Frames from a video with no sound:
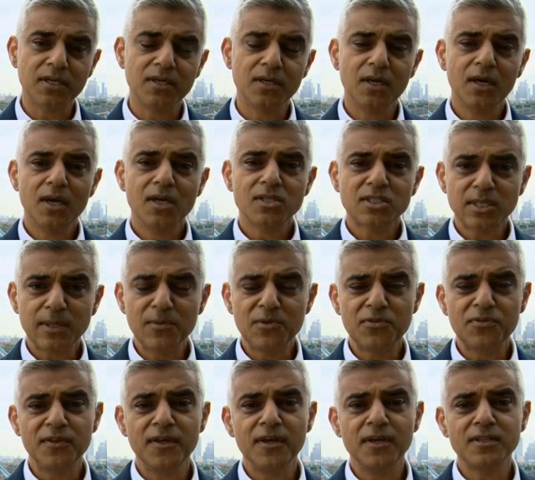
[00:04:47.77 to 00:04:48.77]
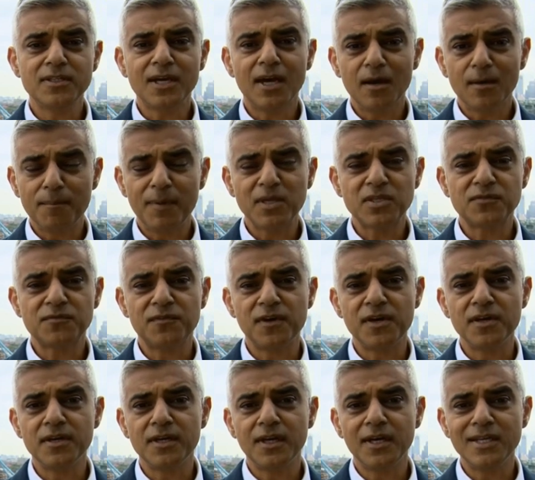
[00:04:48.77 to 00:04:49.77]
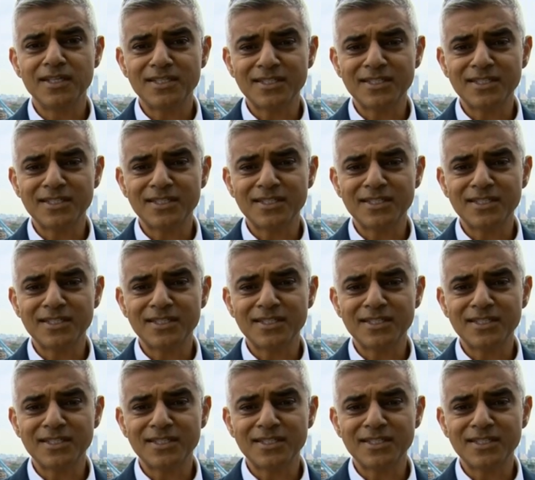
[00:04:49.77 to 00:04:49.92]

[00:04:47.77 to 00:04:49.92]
And some of the things our best friend